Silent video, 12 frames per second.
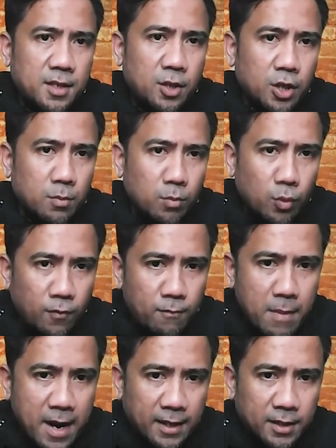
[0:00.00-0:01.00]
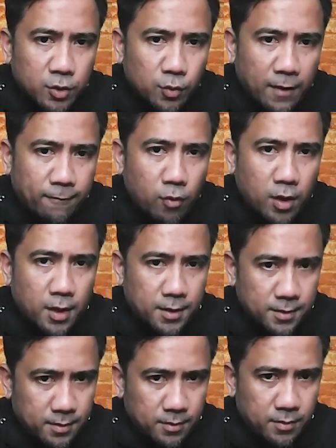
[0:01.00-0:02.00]
then you can move back to f1.
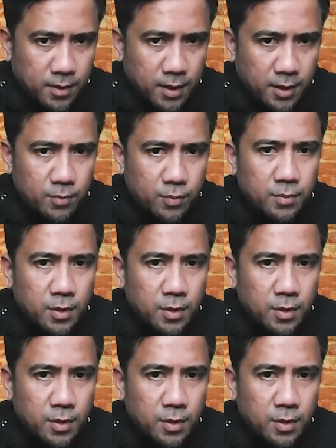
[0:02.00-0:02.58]
Right?